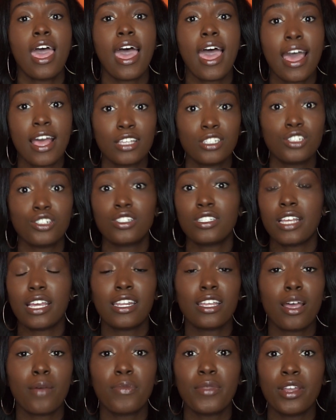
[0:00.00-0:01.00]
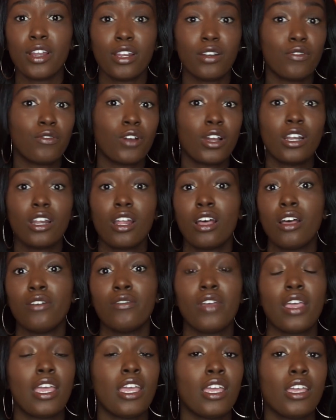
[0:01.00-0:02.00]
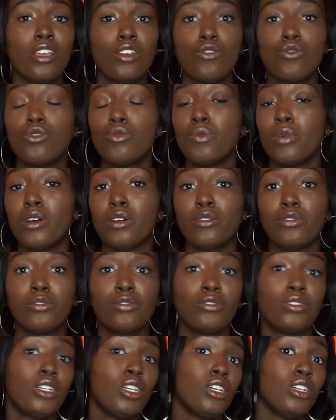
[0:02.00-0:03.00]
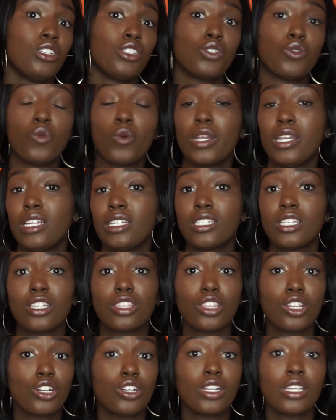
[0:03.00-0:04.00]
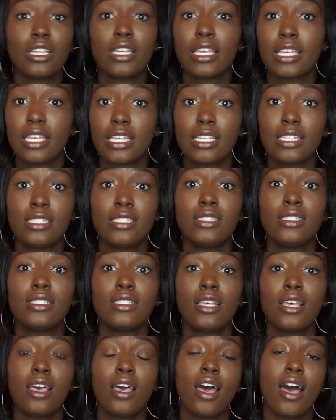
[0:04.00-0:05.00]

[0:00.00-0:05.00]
as you're standing up there in front of a group of 20 to 30 kids.